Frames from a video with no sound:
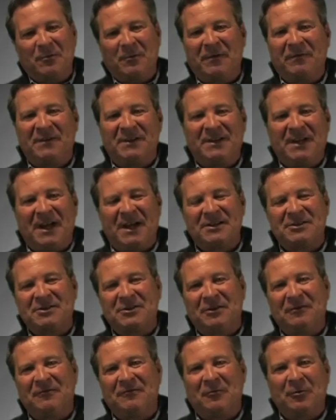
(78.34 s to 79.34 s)
that we've attached
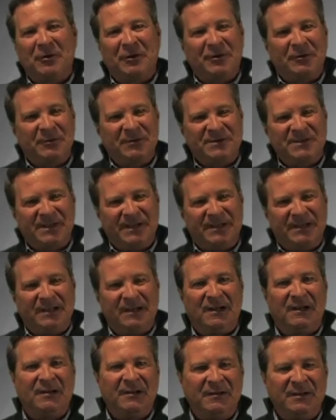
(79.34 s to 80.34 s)
here for you is a,
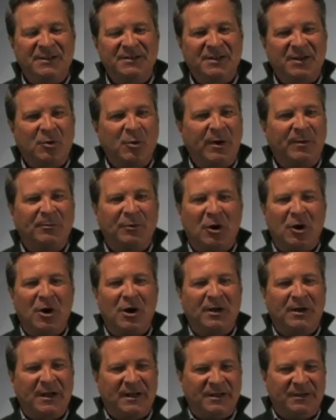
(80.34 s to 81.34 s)
uh, is a quick
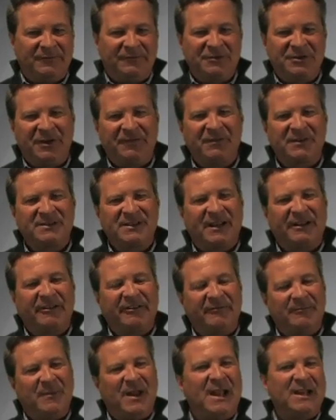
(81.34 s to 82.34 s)
blog out of Chief
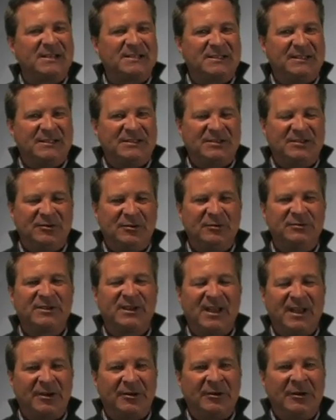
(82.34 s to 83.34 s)
Executive Magazine's
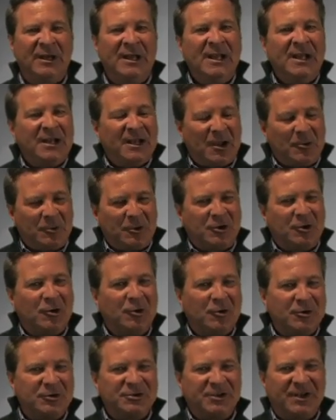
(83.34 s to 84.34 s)
newsletter. And I would
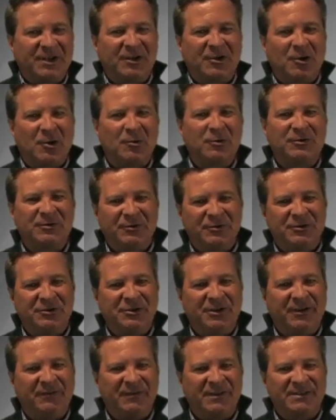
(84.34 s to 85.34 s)
encourage you to go to
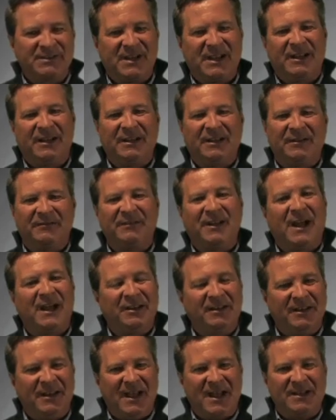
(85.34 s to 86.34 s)

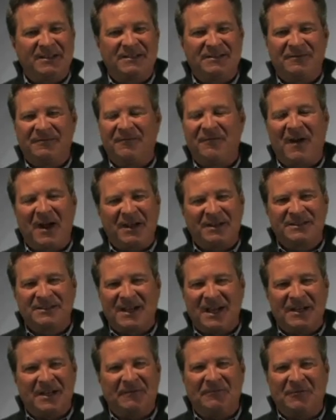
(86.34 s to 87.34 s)
chiefexecutive.net and
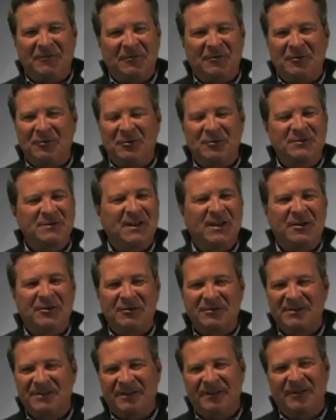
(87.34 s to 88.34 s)
sign up for their
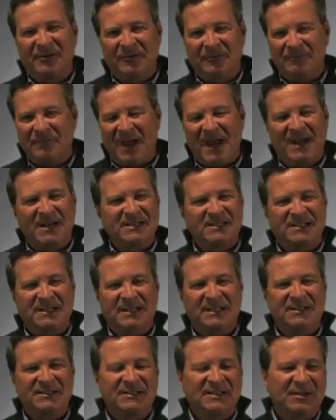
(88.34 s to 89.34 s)
newsletters and their
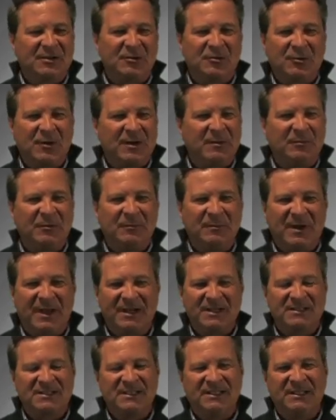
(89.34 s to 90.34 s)
magazine. It's an incredible
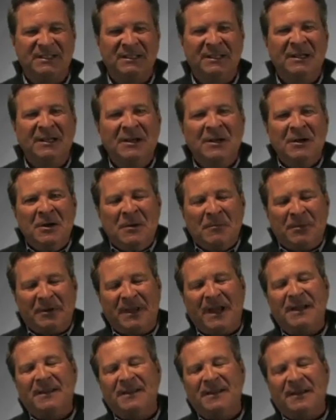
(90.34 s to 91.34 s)
magazine. But
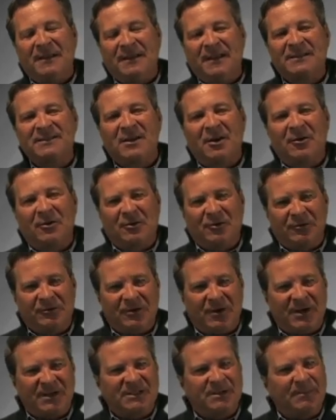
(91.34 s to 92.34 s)
they, th this article article
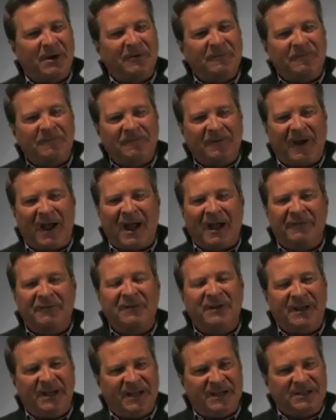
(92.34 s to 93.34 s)
talks about five
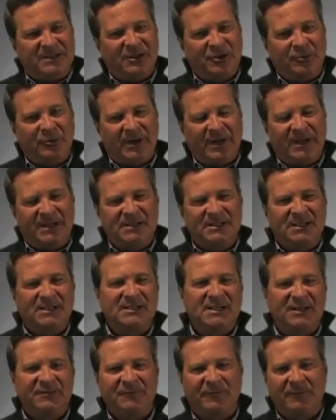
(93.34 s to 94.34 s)
keys to creating a
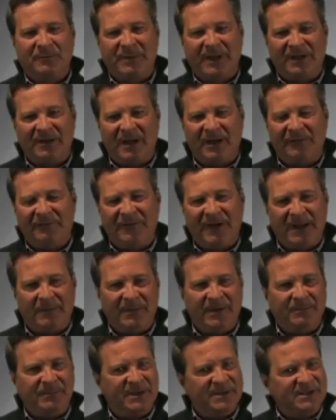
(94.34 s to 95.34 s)
successful uh,
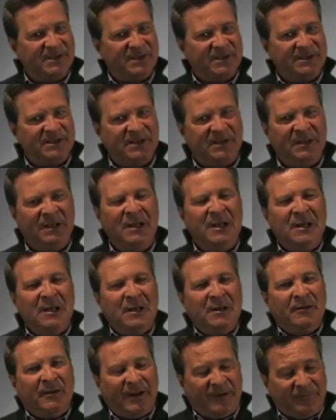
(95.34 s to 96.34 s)
family business, and
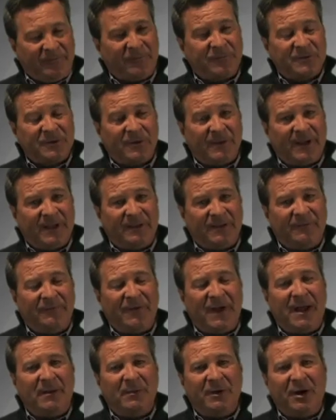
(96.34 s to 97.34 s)
and so that the
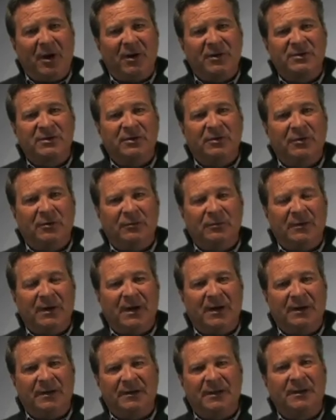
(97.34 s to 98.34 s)
family also
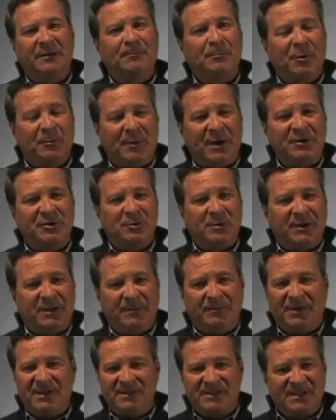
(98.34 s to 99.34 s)
uh, can perpetuate
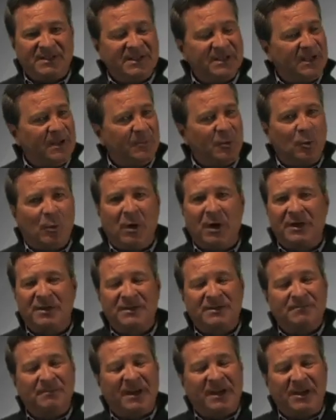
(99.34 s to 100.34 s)
the business. And number one
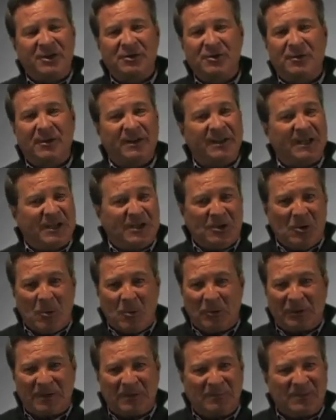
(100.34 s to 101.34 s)
is making sure that they know
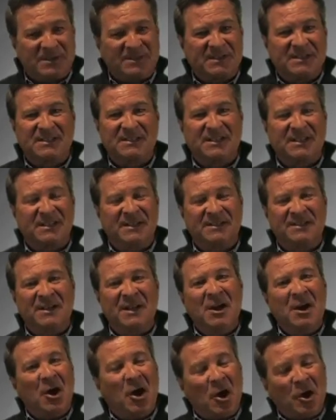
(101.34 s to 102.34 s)
what the business is,
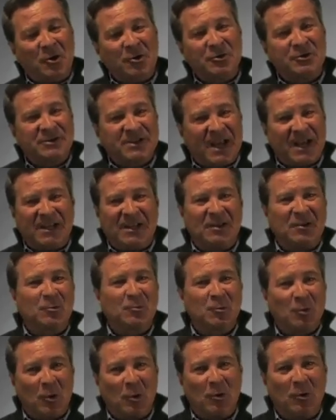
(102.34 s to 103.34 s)
understanding the
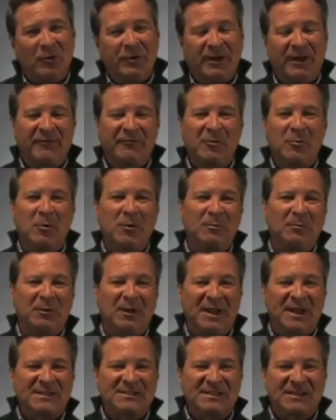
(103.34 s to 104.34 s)
role that everyone
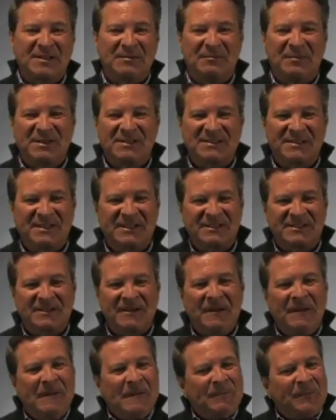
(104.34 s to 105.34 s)
plays in the business.
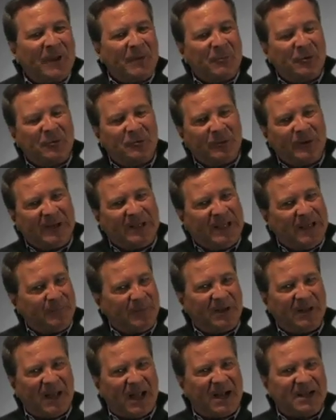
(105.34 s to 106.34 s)
Number three,
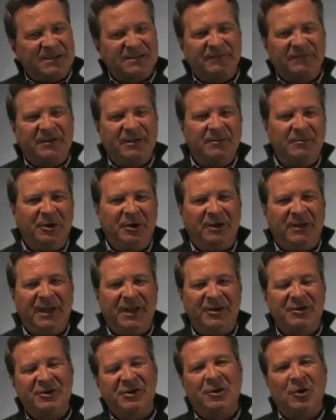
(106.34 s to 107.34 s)
keeping lines of
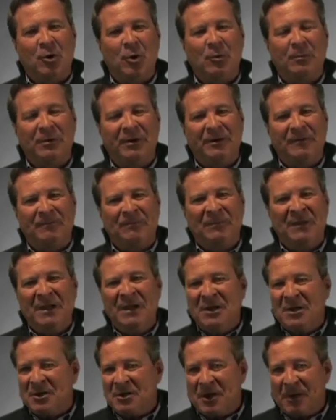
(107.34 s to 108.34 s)
communication open.
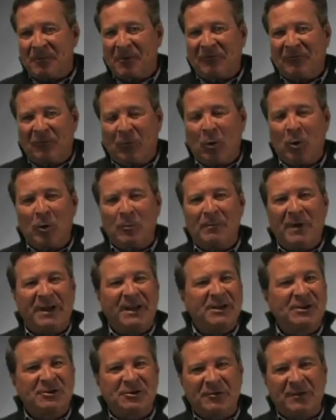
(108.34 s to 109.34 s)
Number four,
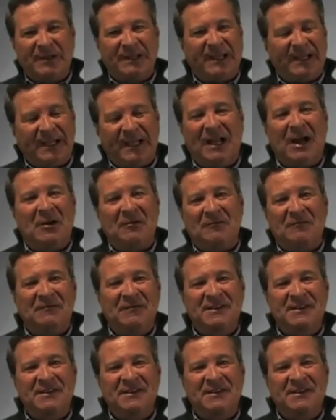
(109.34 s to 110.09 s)
making sure that they get out and